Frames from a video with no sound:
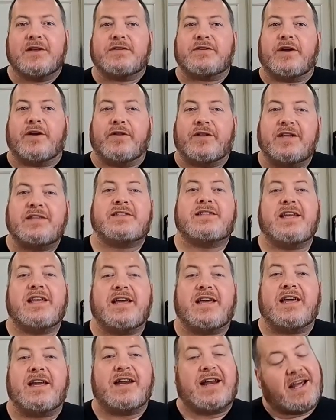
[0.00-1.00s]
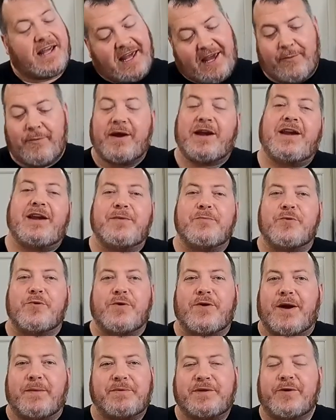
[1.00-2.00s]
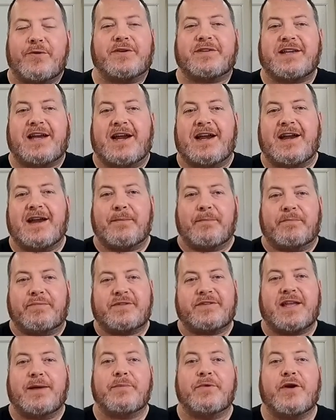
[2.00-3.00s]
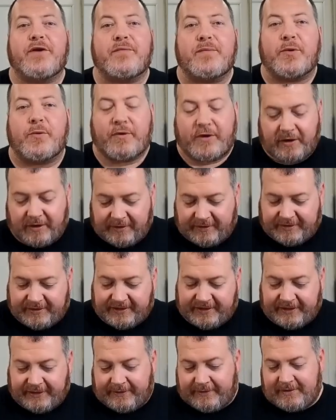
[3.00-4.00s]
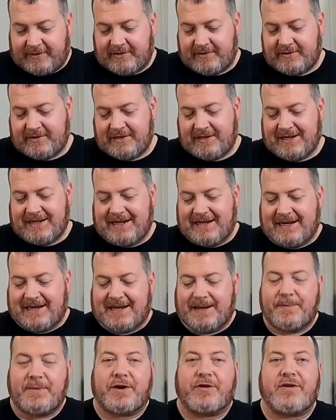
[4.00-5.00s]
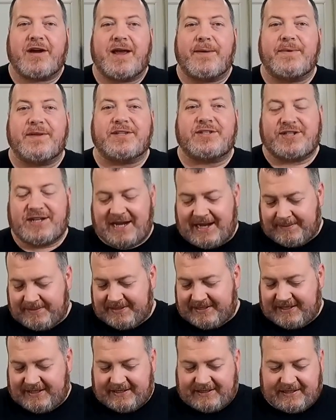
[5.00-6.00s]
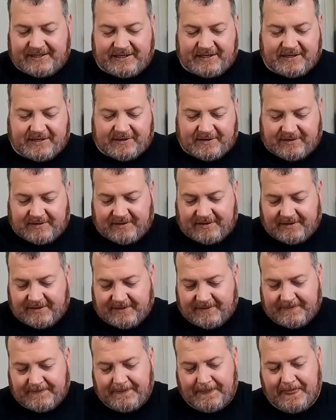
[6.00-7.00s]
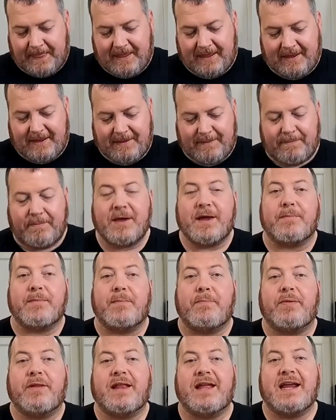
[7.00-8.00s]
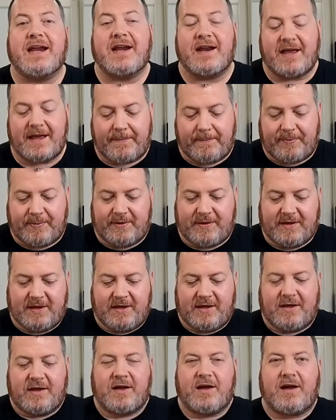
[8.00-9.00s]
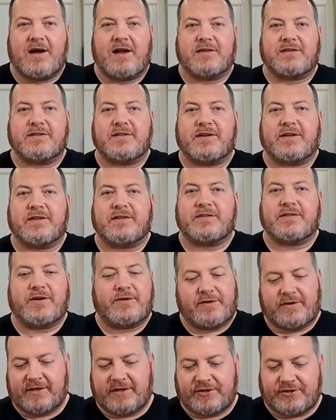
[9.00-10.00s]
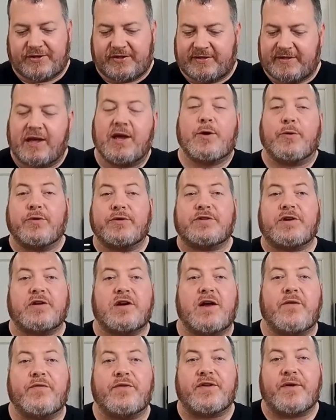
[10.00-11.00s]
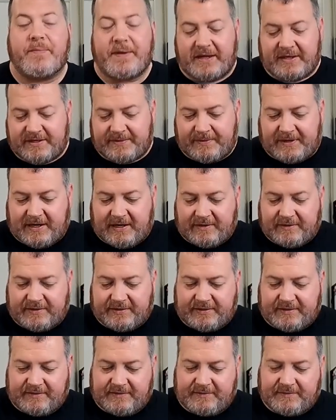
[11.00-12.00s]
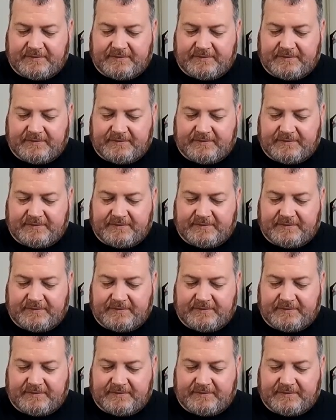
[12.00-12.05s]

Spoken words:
So let's dig in. I can't wait anymore. I'm so excited. I'm stumbling over my words. So let me grab these chopsticks here. Pick my plate up. Oh, it's looking so delicious. We'll start off with our bean sprouts.